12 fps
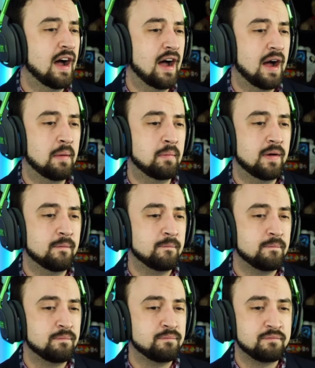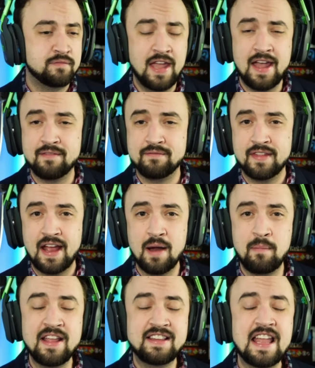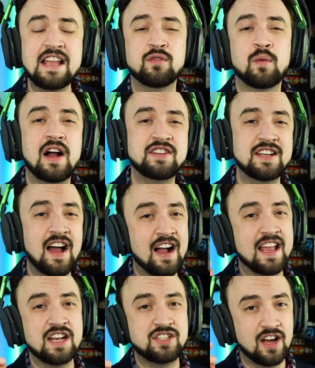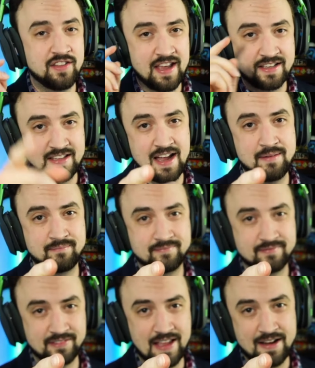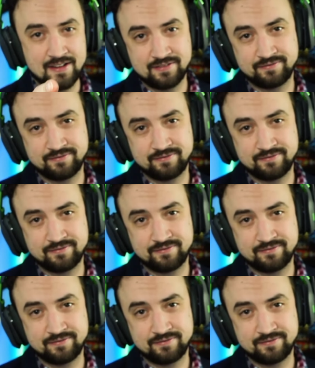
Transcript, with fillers: Um, yeah, everybody, thanks for watching. I'll catch y'all next time. Later.